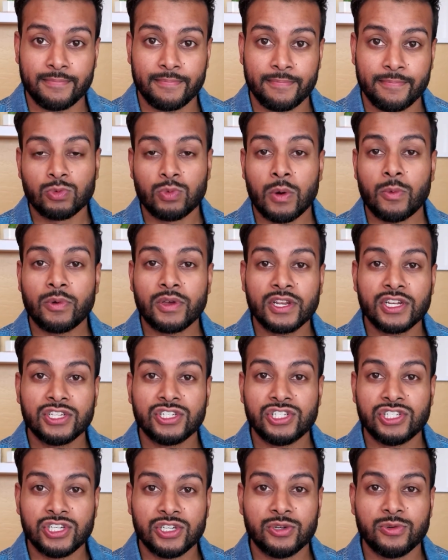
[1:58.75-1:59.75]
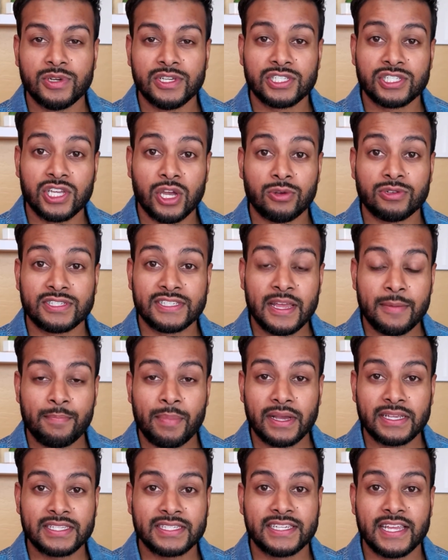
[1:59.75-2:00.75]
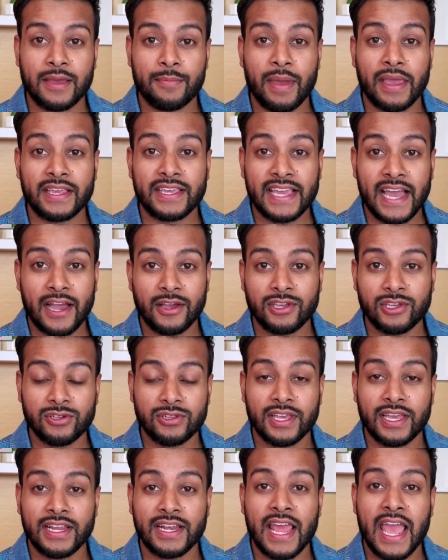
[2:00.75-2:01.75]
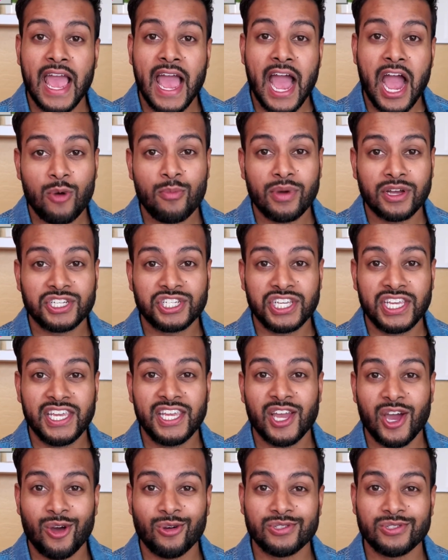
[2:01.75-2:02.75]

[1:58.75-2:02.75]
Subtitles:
So what we're gonna do is go step by step and calculate how much he